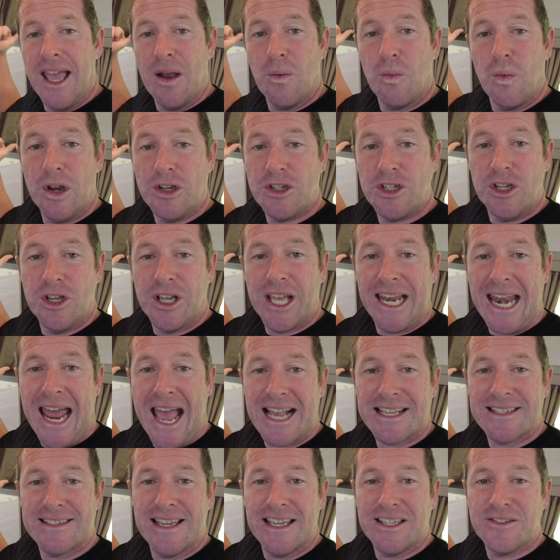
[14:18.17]
which you can
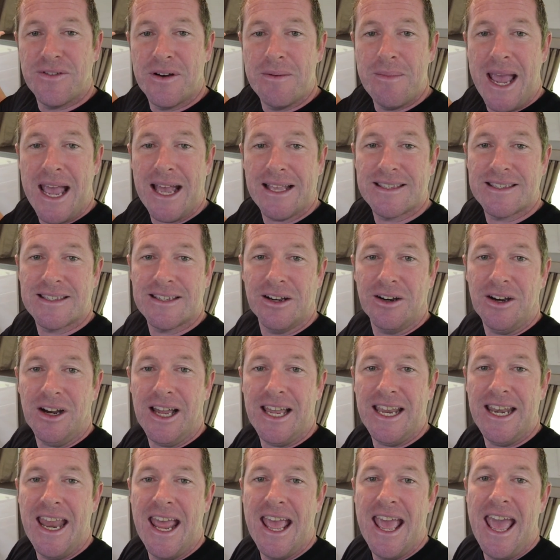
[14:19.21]
access from
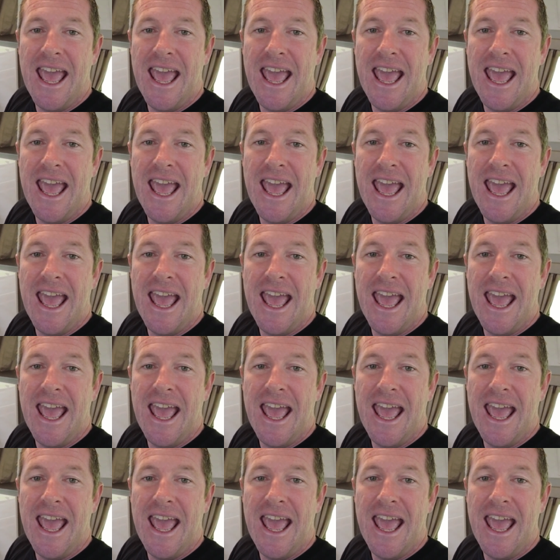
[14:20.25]
outside.